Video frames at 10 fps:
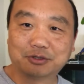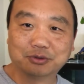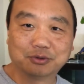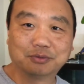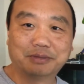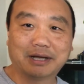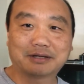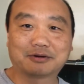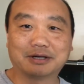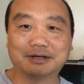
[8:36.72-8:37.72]
cool
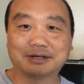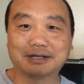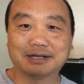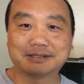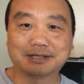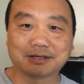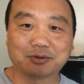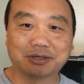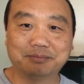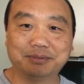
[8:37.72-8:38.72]
background. I like that
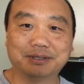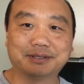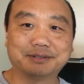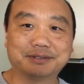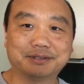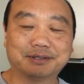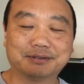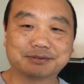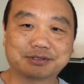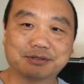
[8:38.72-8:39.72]
quite a bit, you
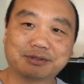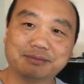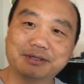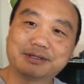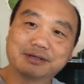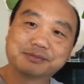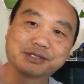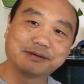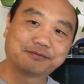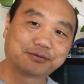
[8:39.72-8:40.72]
know. So give me a thumbs
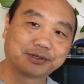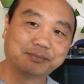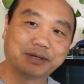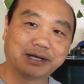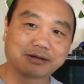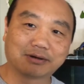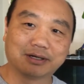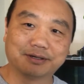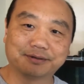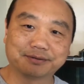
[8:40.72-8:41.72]
up for the
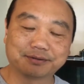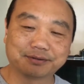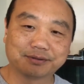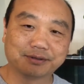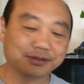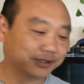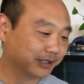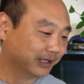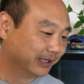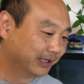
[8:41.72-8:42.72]
background.
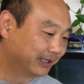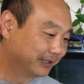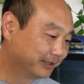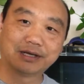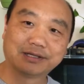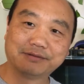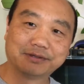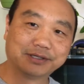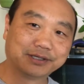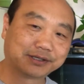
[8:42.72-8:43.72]
And I'll leave a
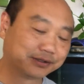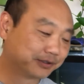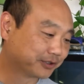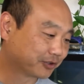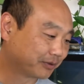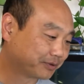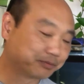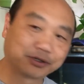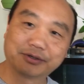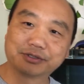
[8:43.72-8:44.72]
link in the description
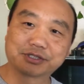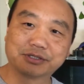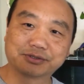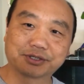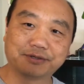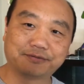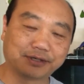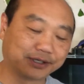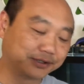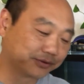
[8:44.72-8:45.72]
below. It was a good
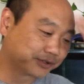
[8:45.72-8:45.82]
find.